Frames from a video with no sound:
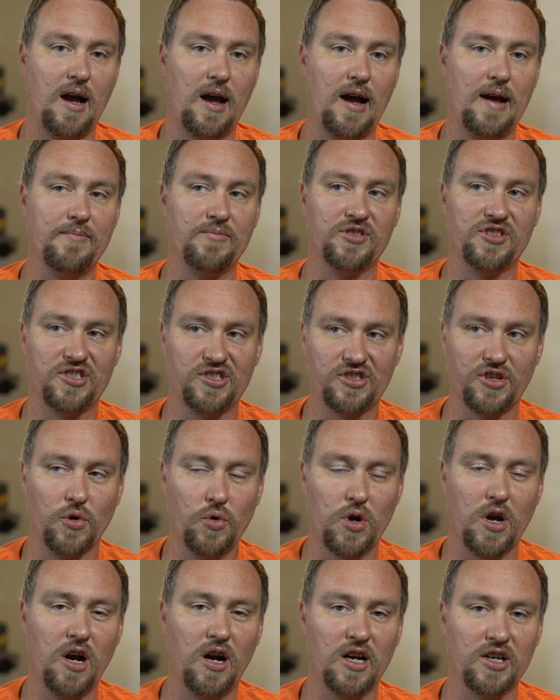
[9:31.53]
I'm
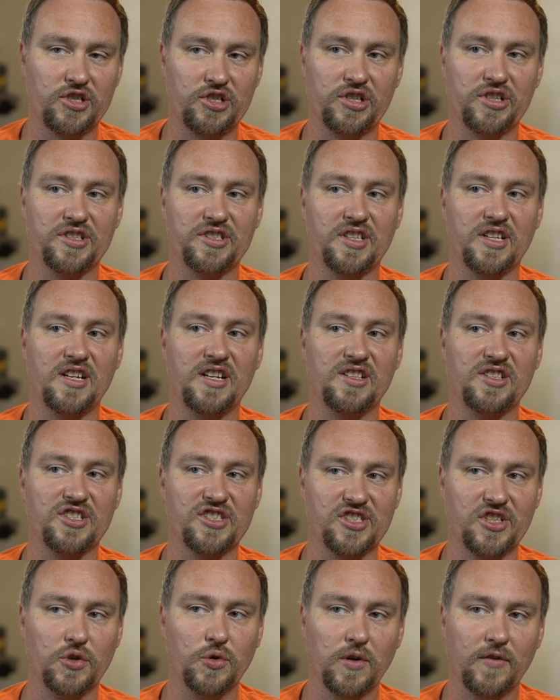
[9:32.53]
so cautious and
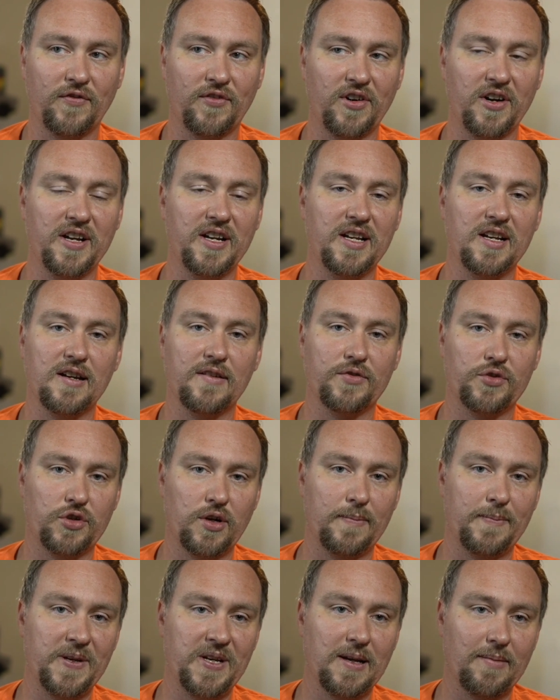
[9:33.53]
so afraid of
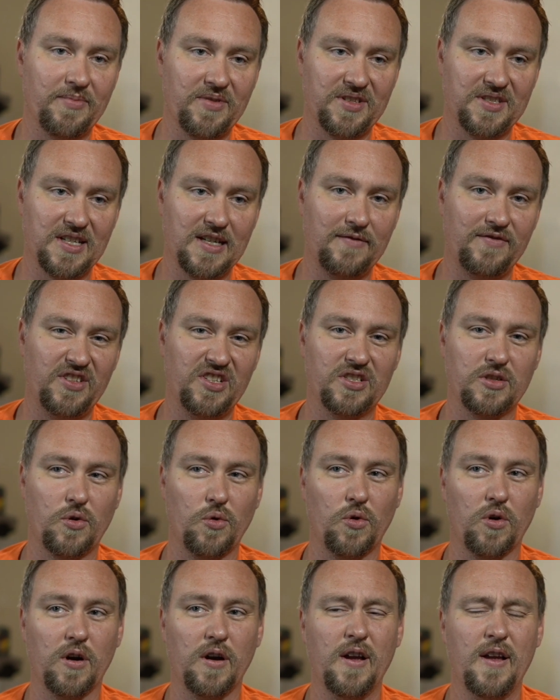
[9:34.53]
tripping up the safety
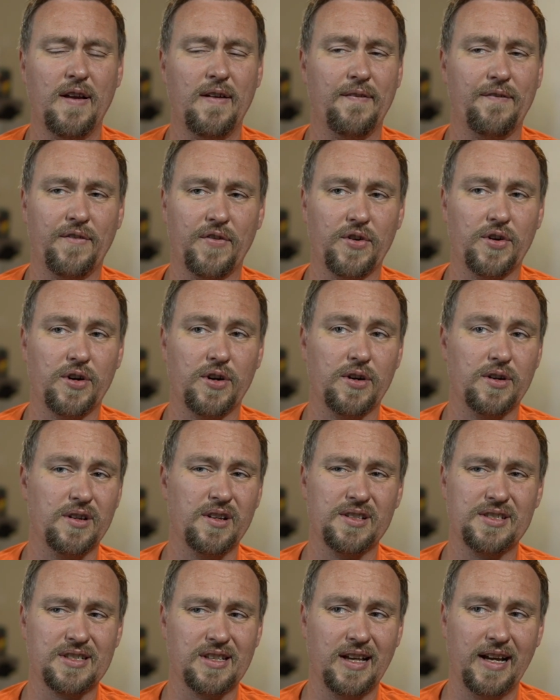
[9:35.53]
score for
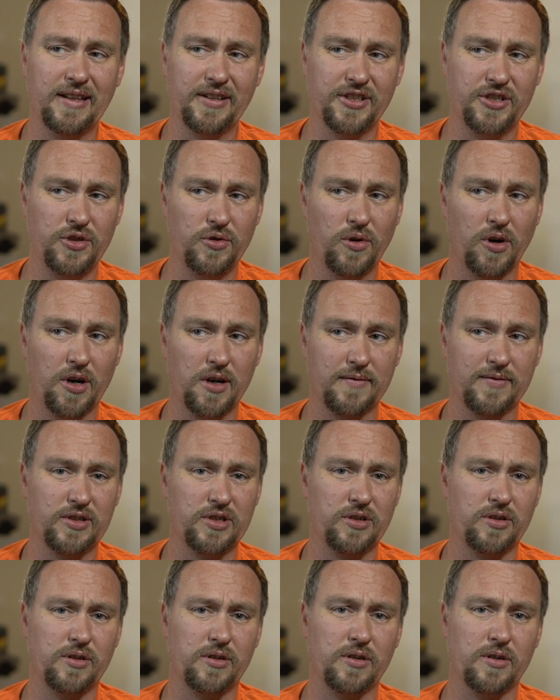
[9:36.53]
slightly too hard of a
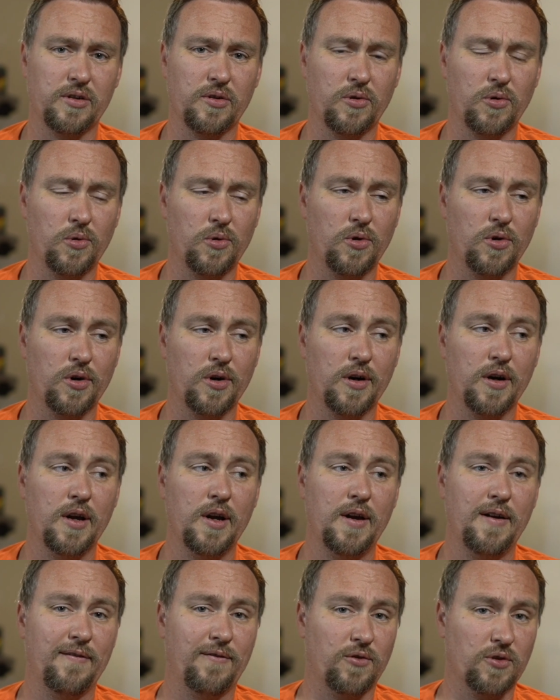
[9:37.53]
turn or
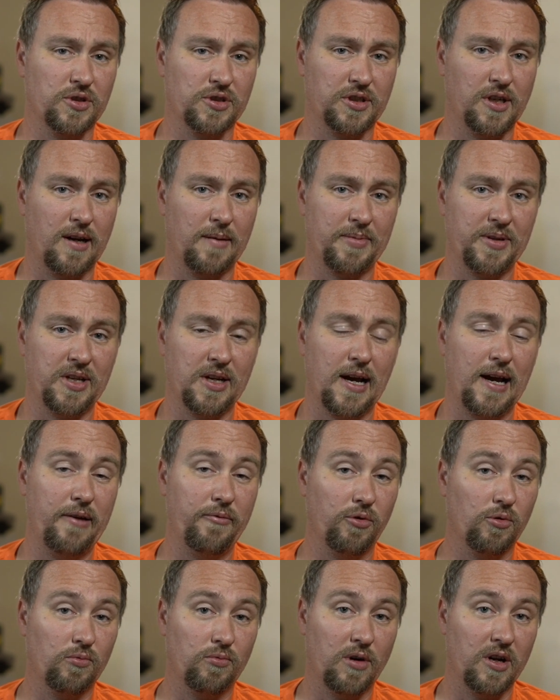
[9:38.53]
for stopping. I
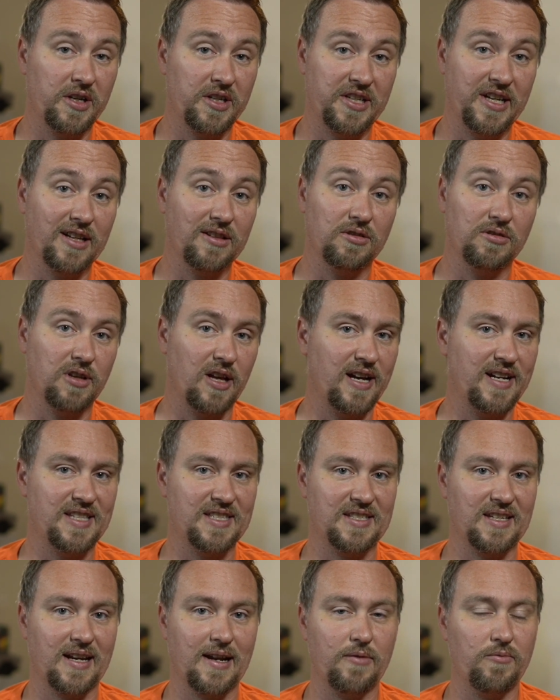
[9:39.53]
will run yellow
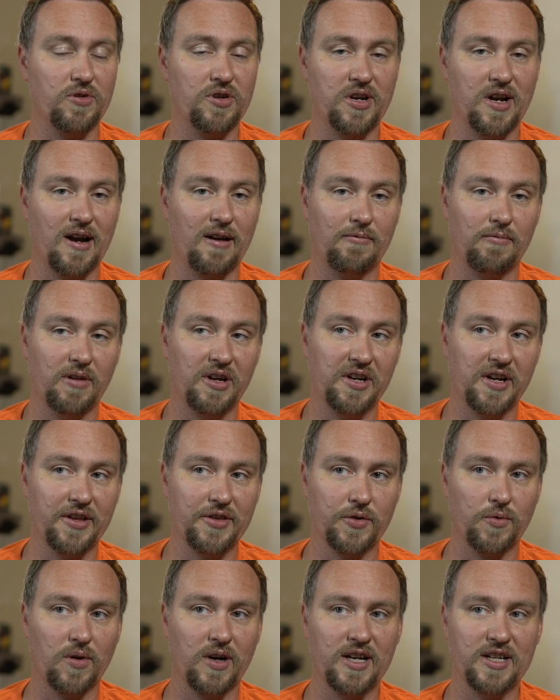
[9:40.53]
lights that I would not run
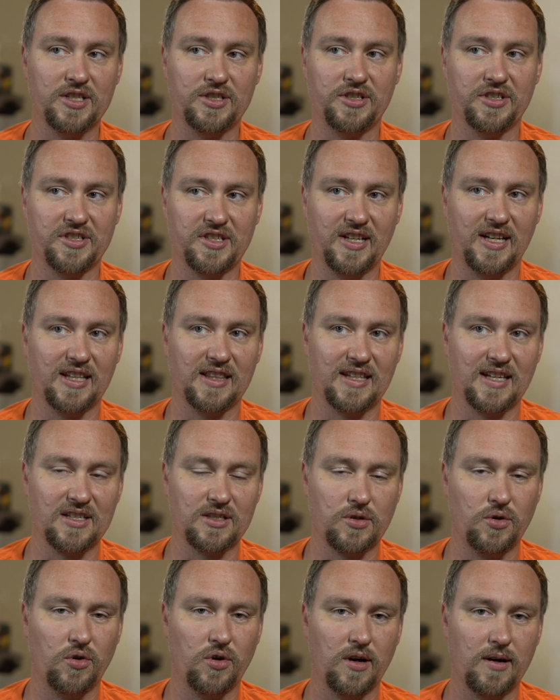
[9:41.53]
otherwise just to get that
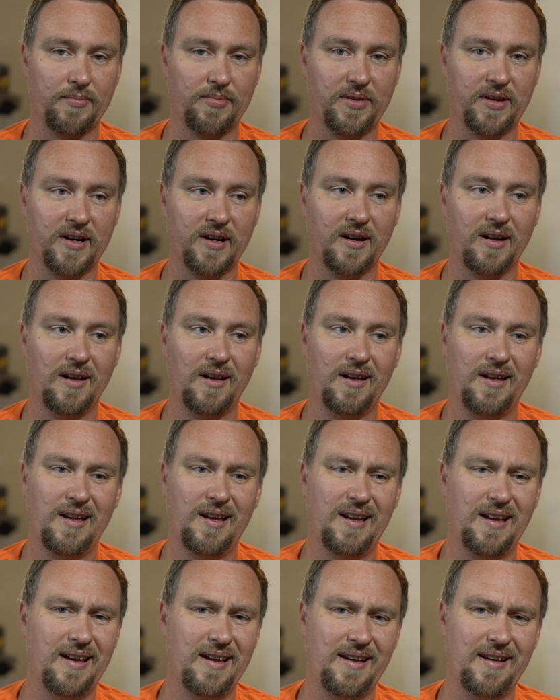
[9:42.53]
score up there.
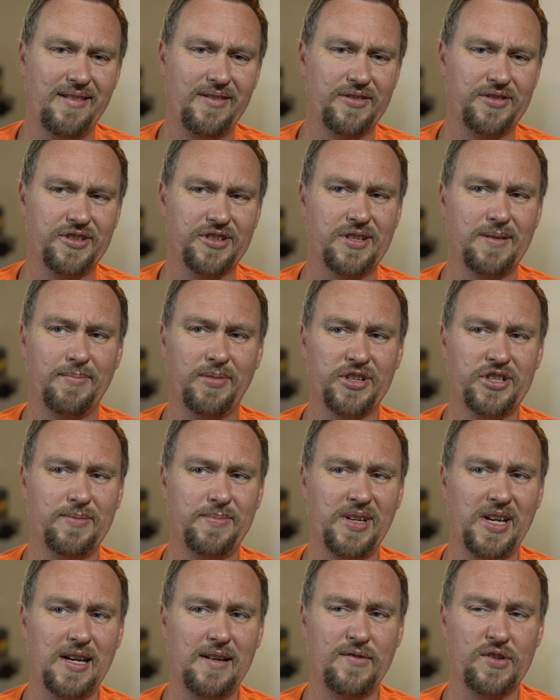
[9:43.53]
And there's just a bunch
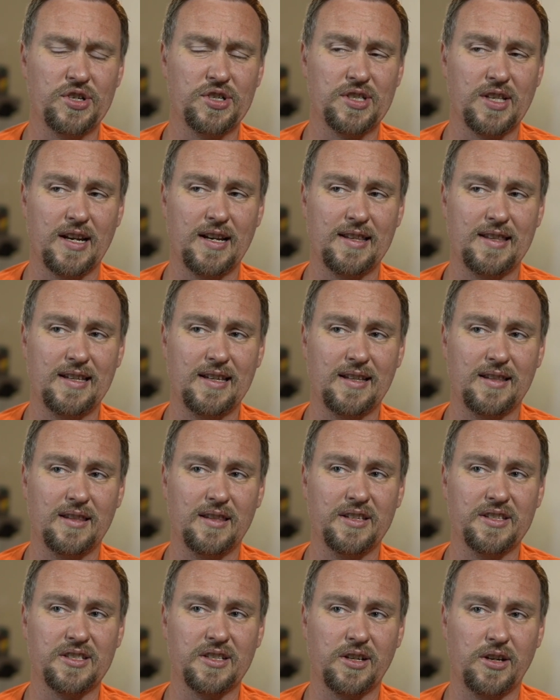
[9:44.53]
of behaviors that I think
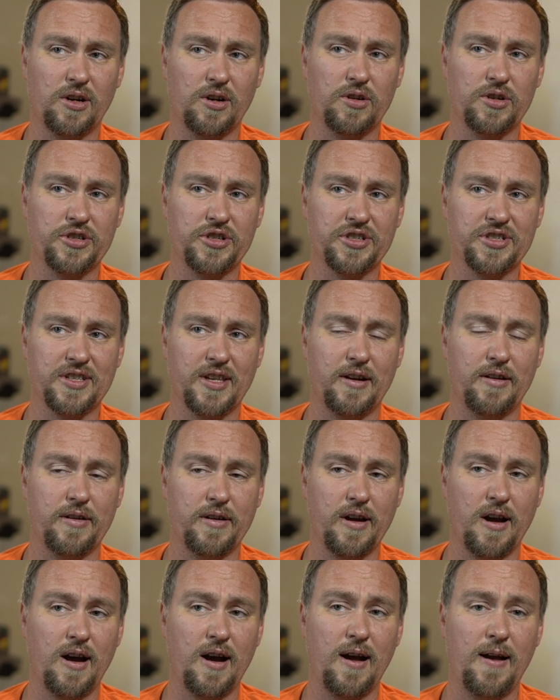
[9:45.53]
this encourages that are
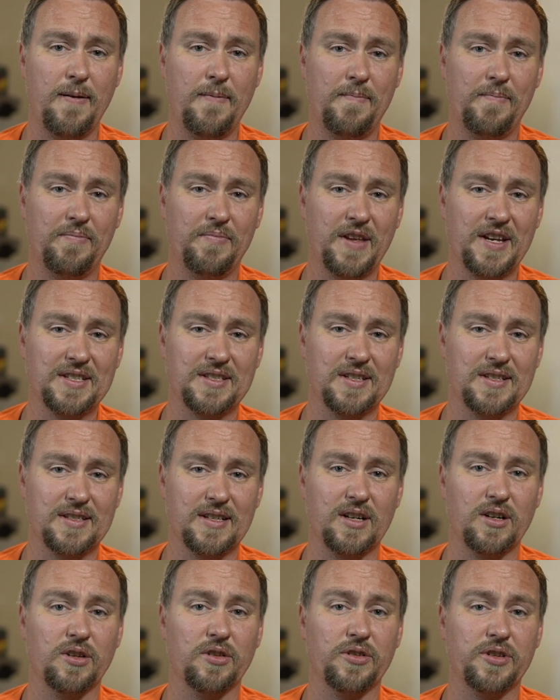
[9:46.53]
not
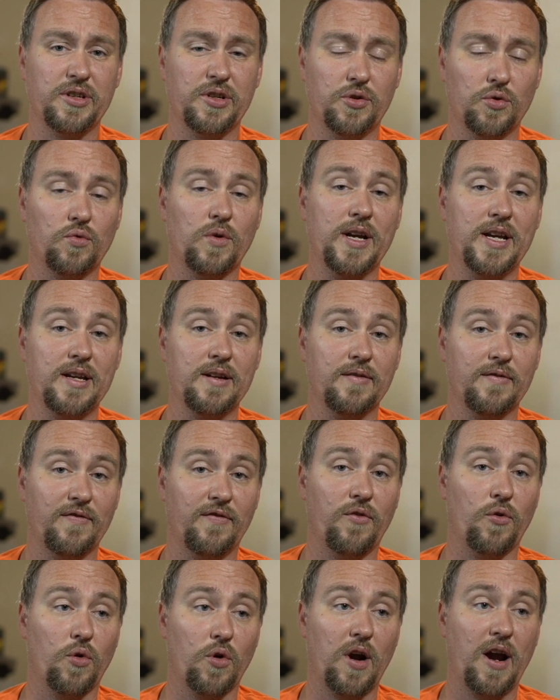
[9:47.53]
necessarily great
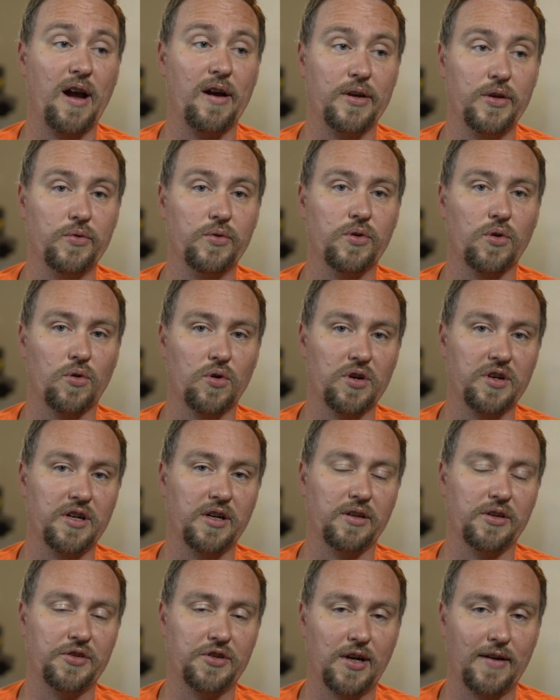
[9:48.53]
for how you would
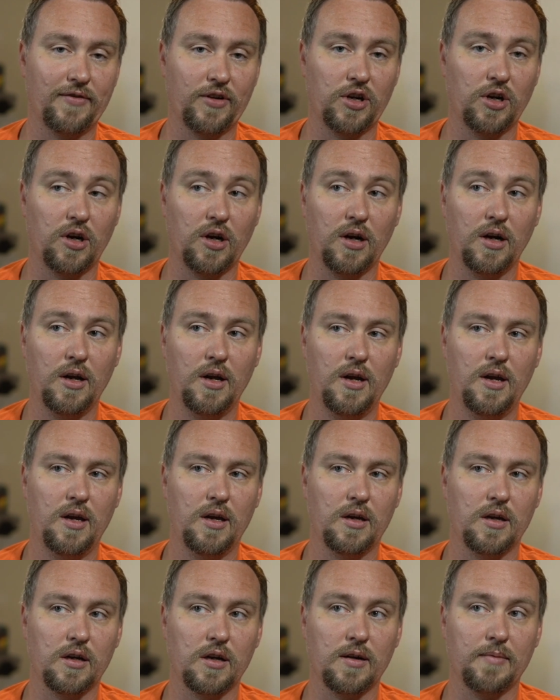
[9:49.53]
ordinarily drive a car.
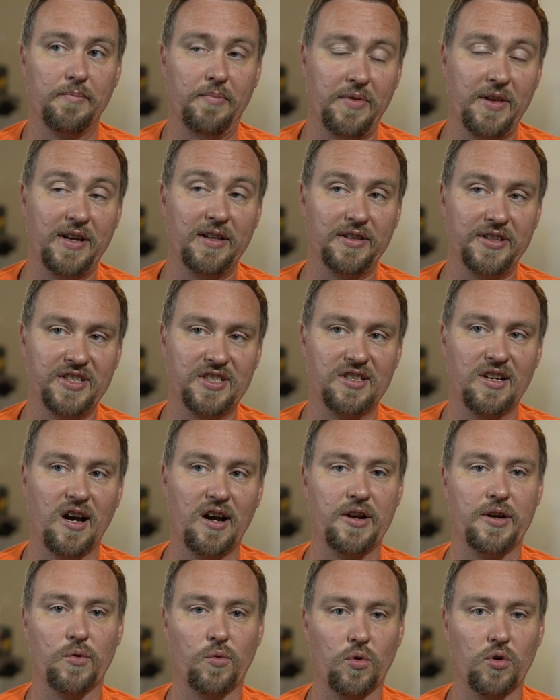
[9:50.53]
At least
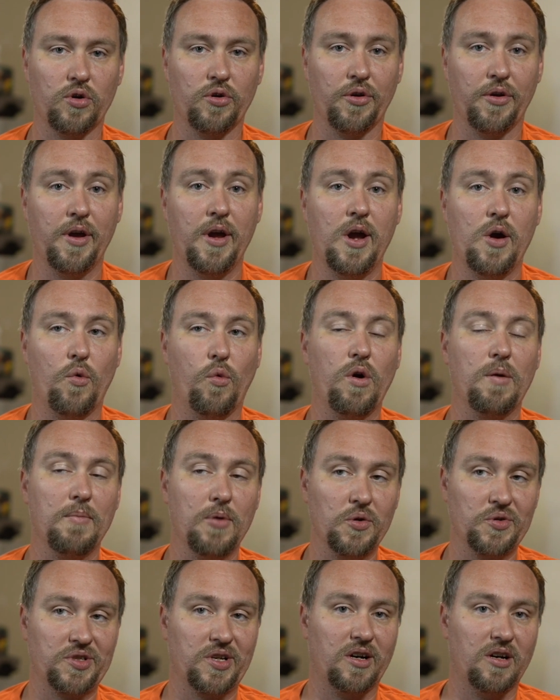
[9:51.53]
not in a world where
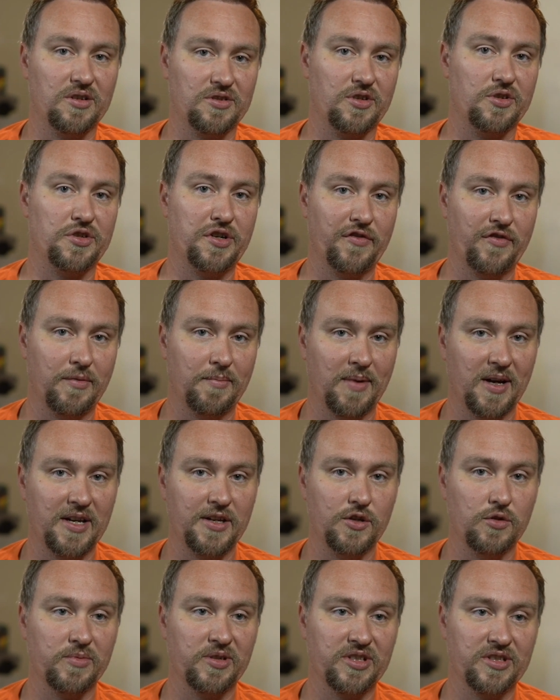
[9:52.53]
most cars are driven by
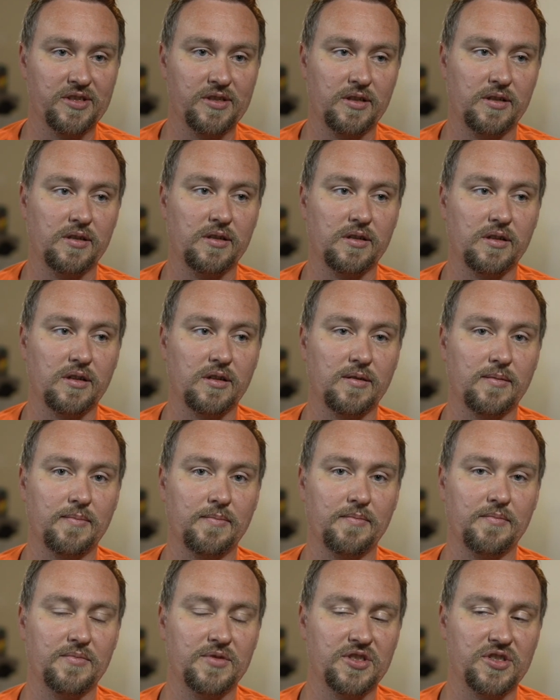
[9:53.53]
humans.
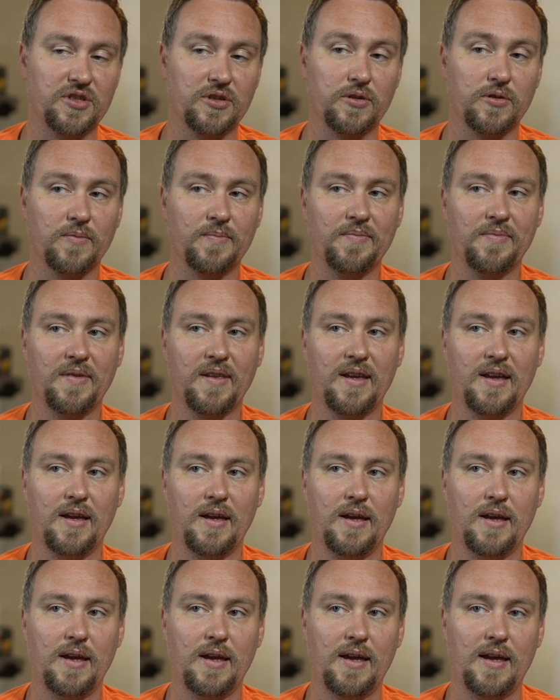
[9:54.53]
So
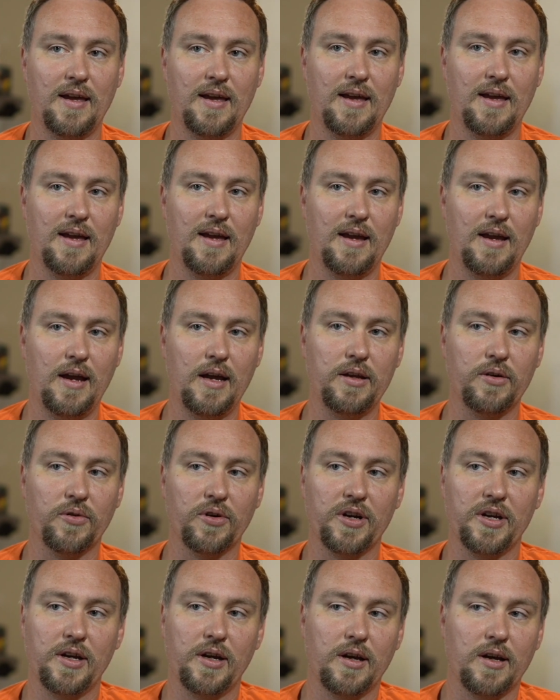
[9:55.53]

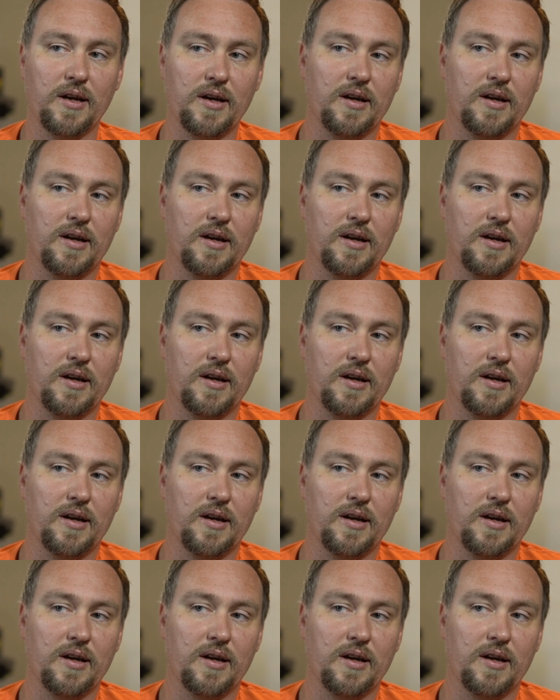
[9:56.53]
anyway,